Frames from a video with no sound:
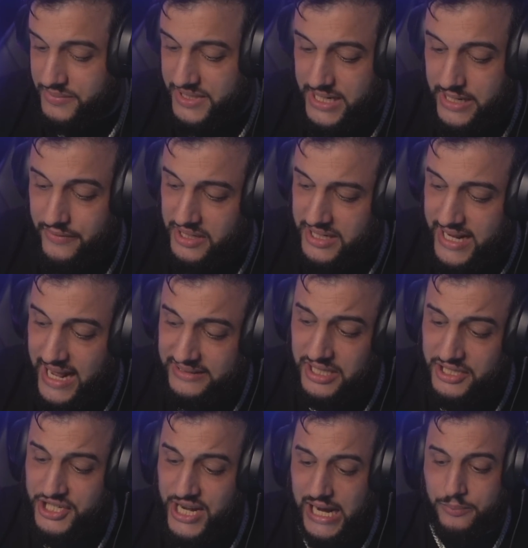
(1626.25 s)
even get
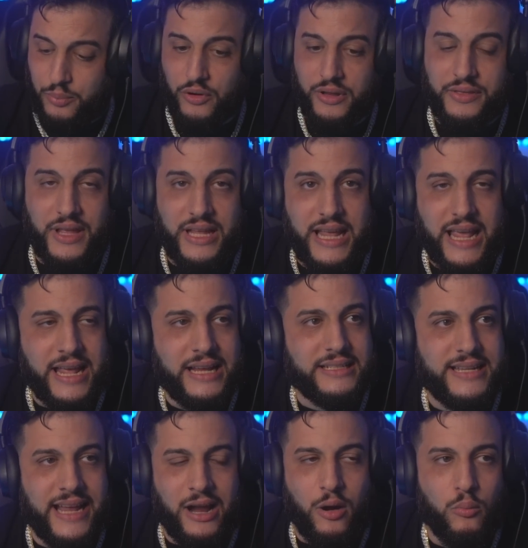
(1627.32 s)
the Jack Boy thing
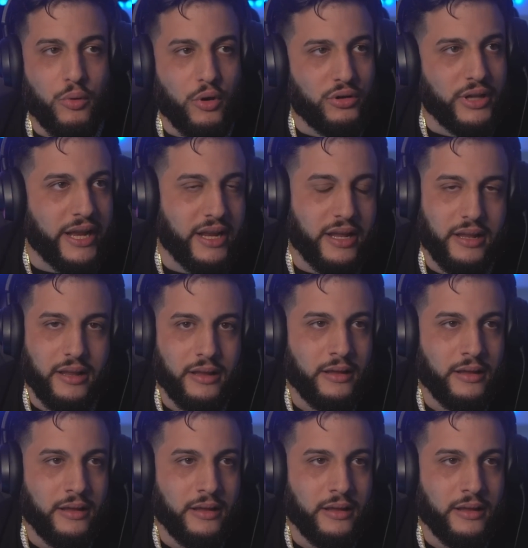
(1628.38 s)
inked down, bro? Like,